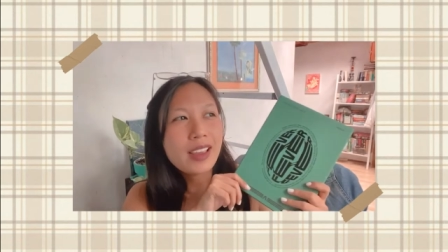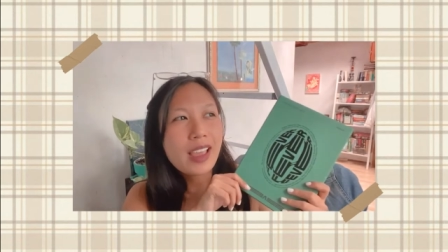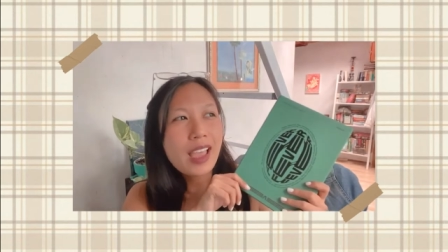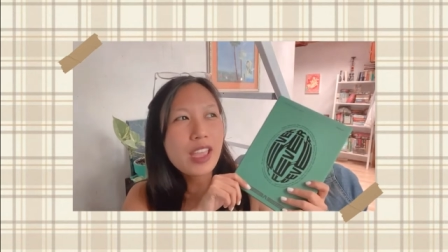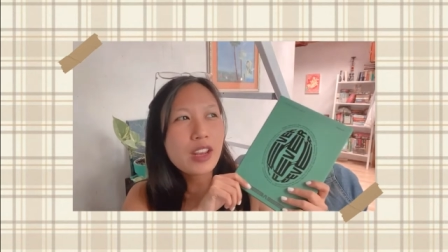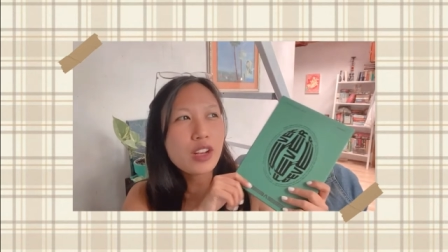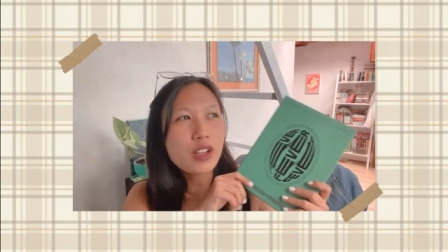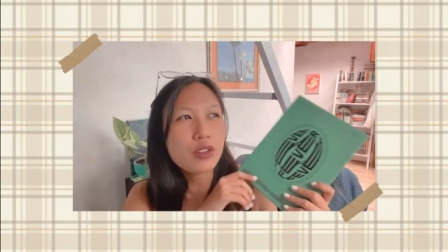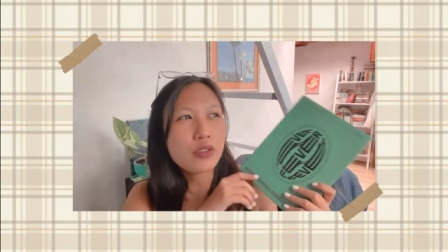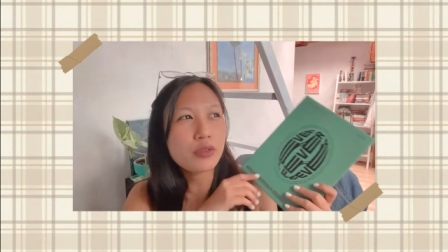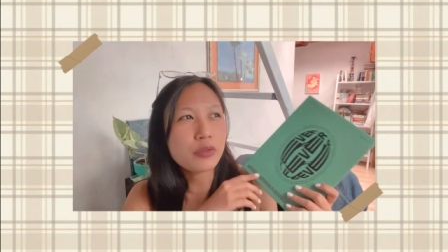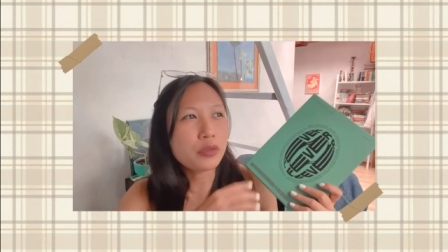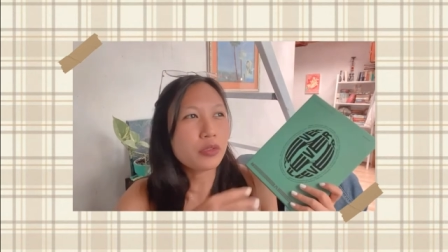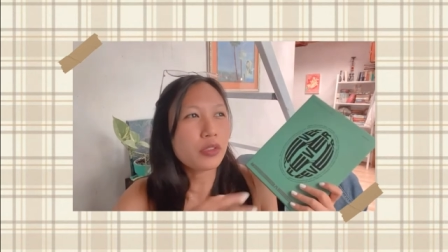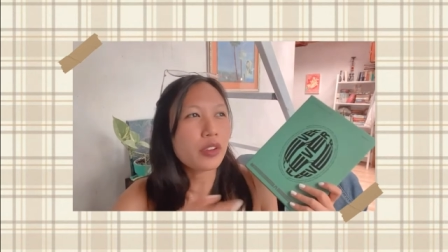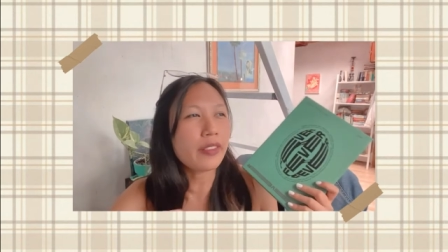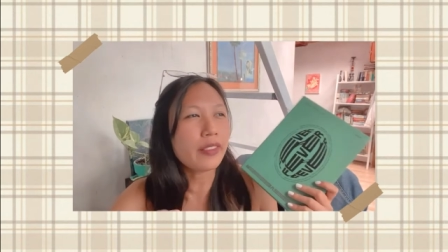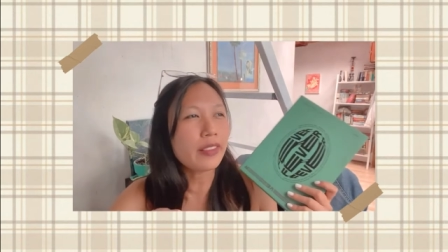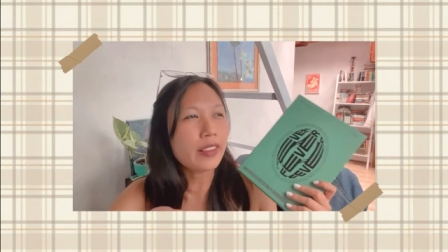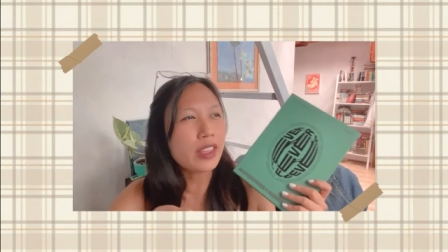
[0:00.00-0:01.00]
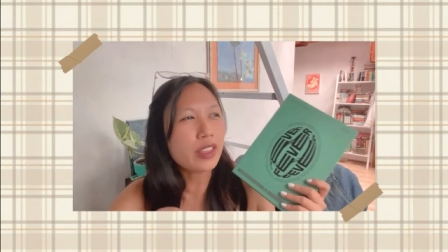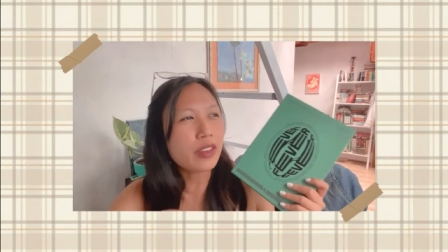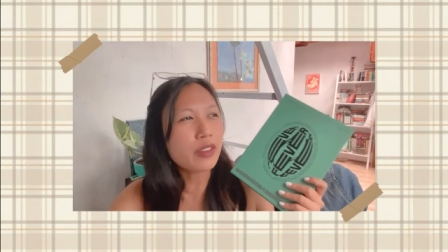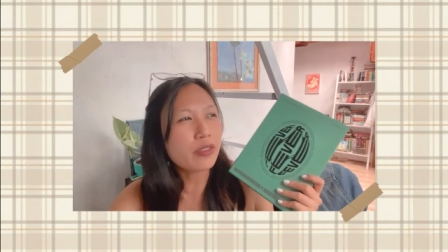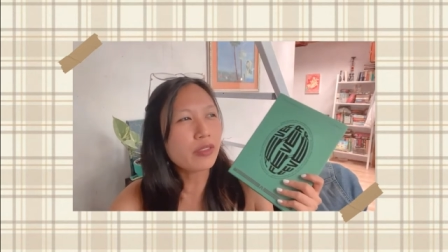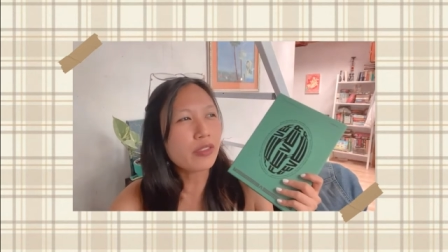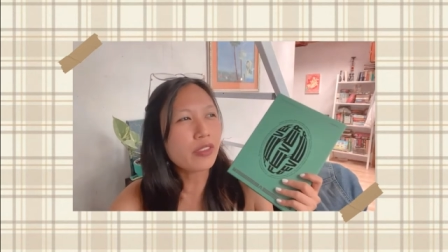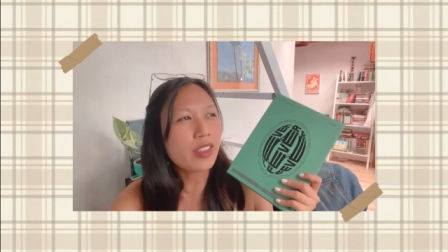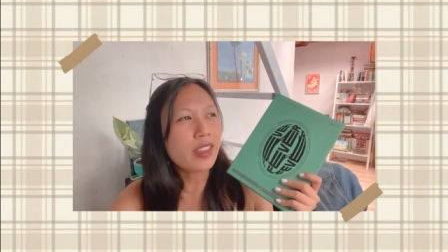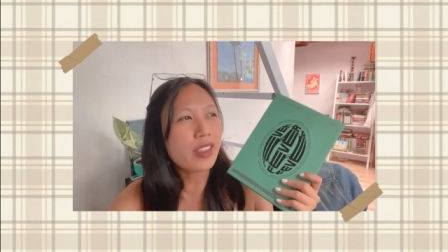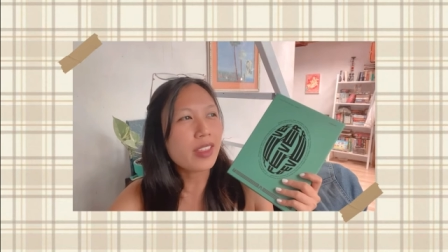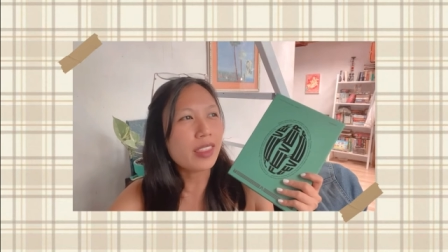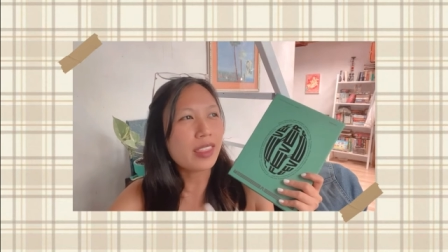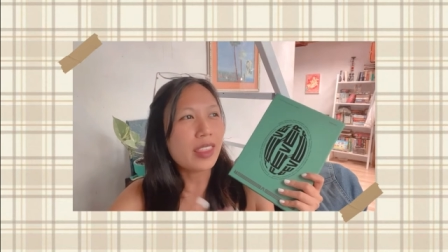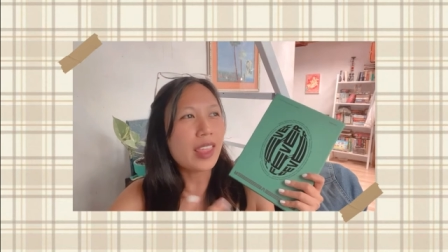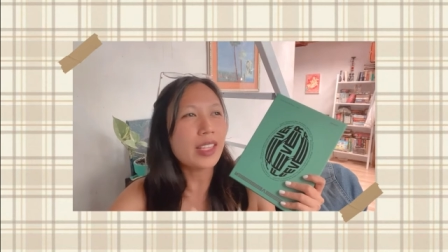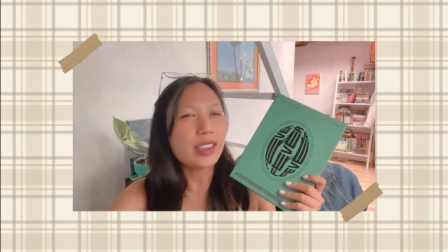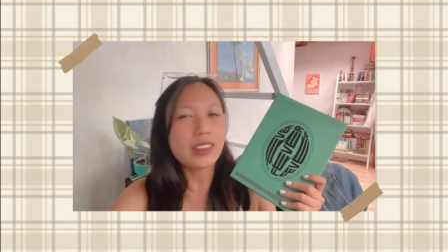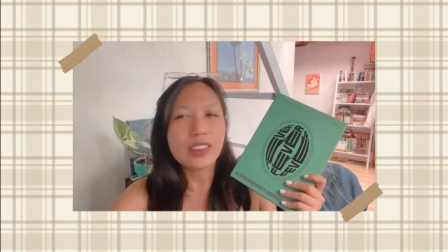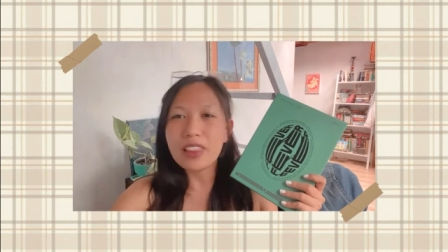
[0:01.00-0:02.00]
kind of relive
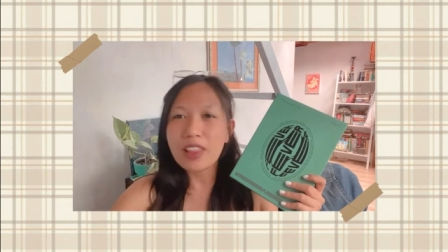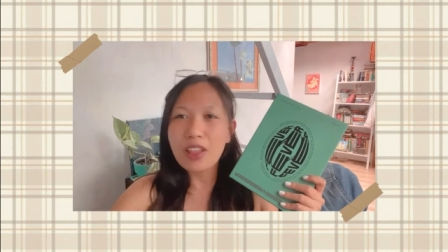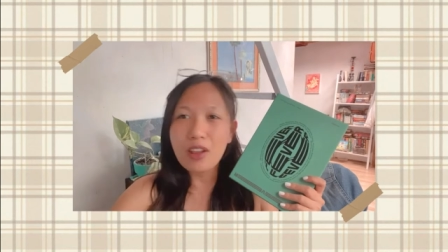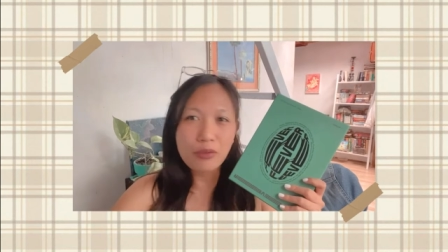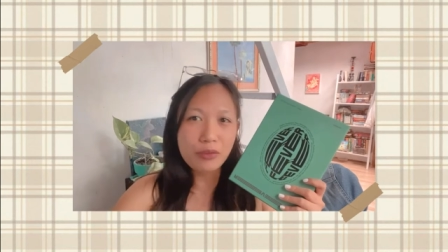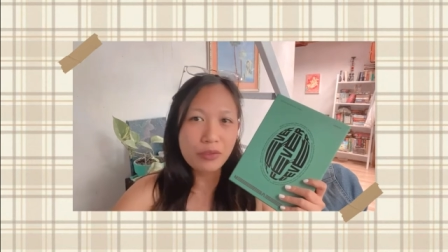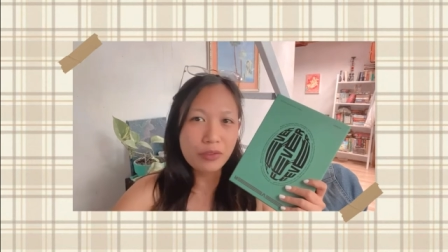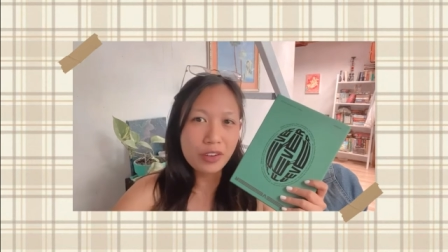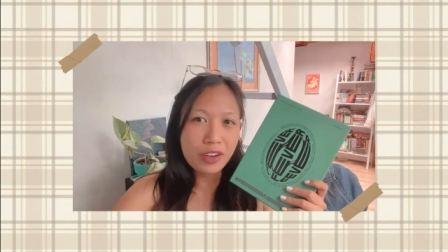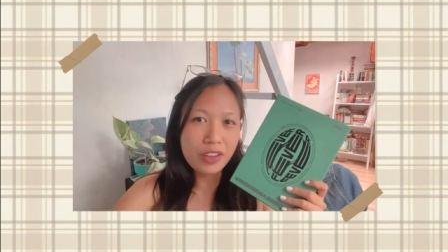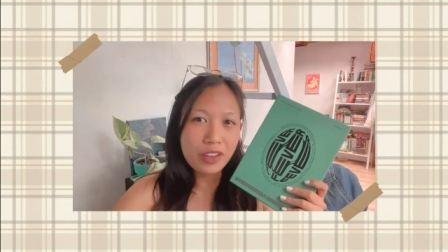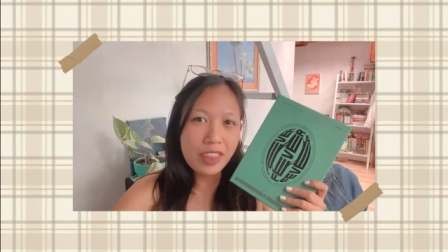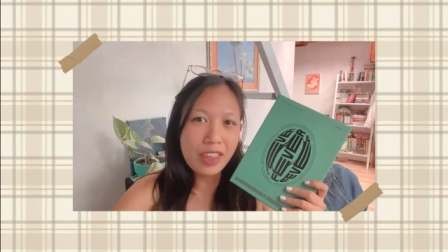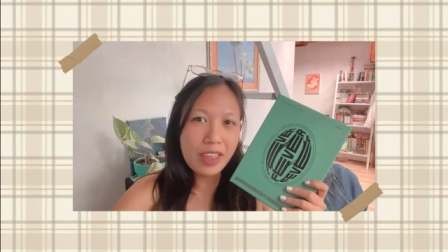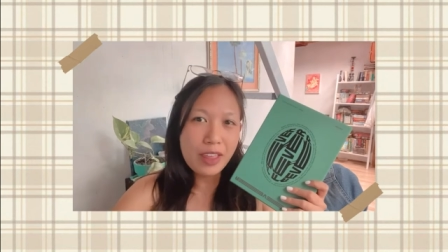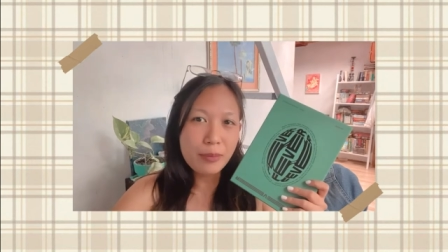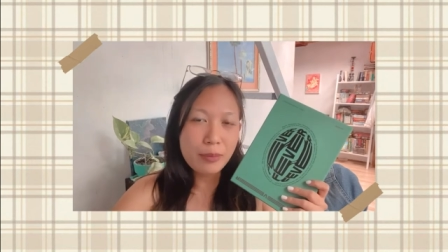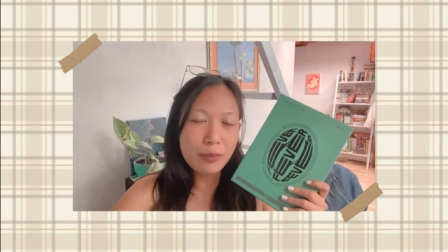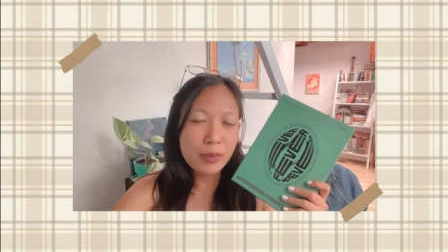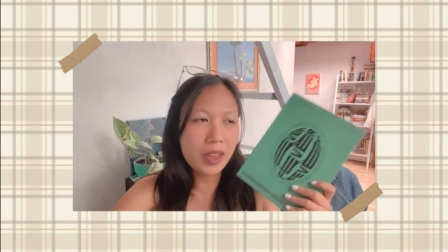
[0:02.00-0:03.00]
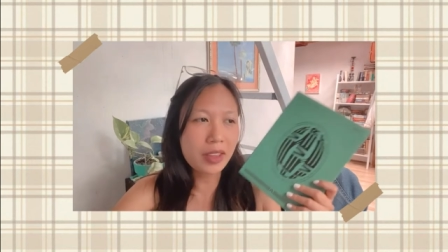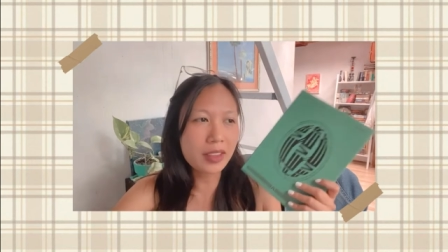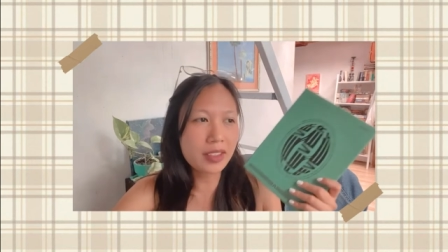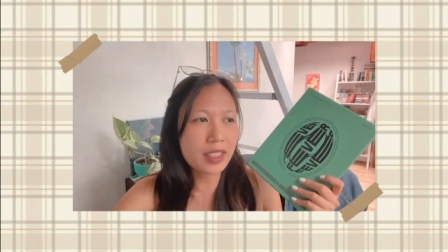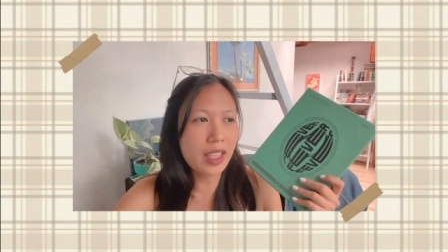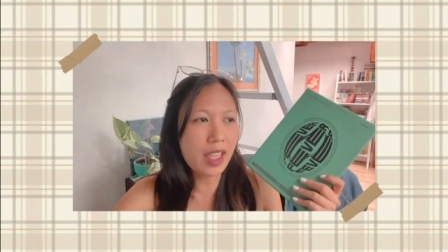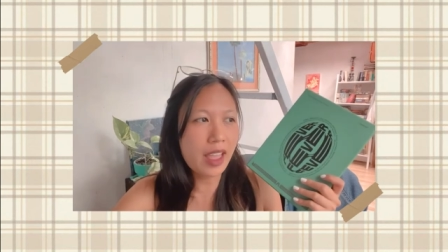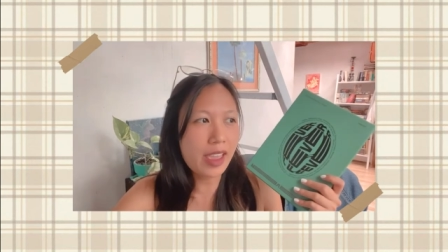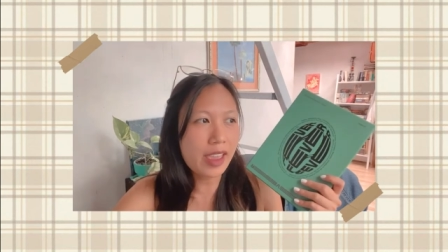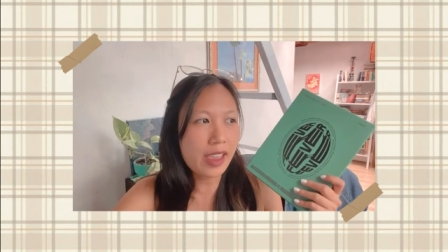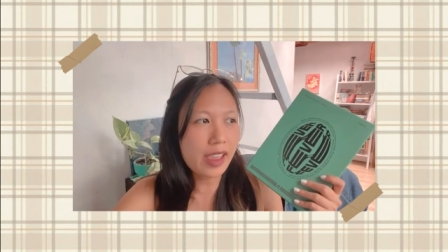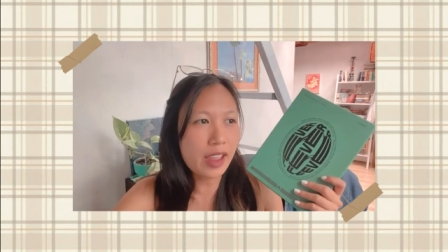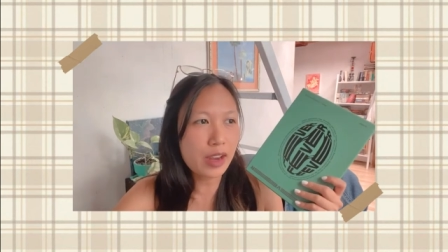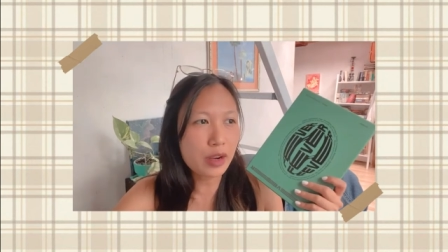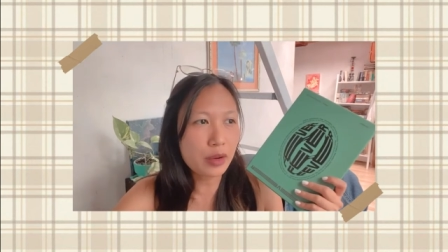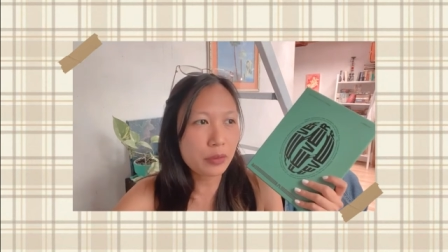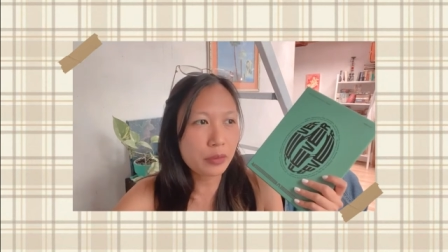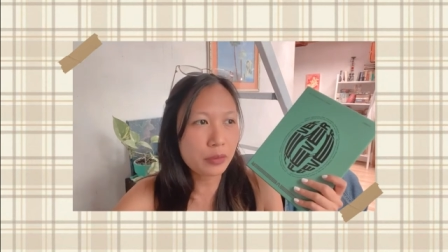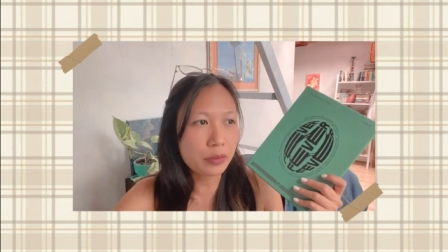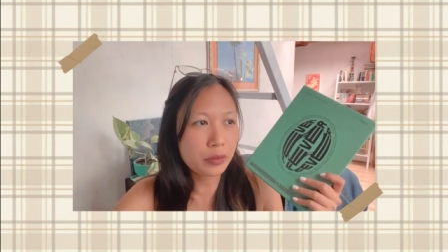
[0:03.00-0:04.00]
that love for them because I
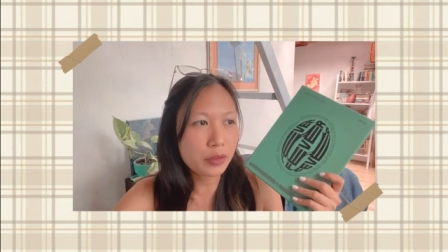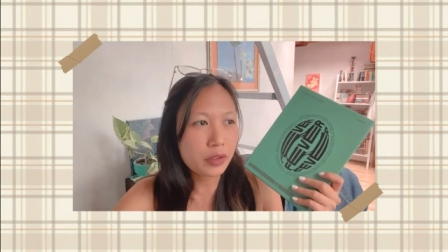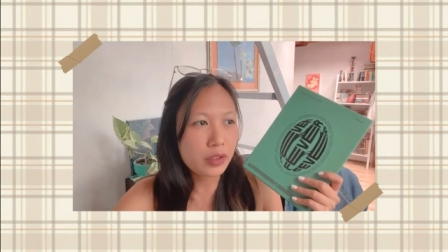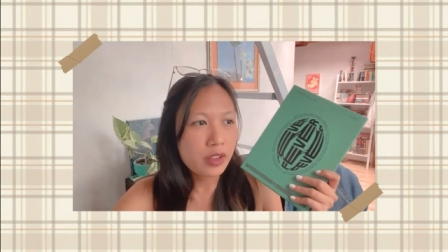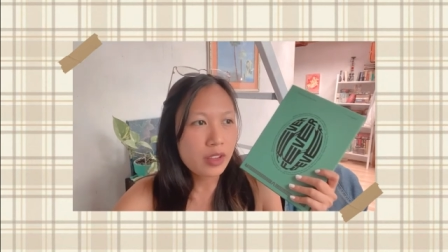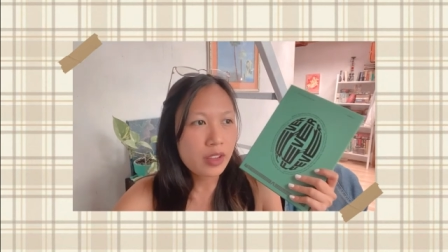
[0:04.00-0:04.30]
kind of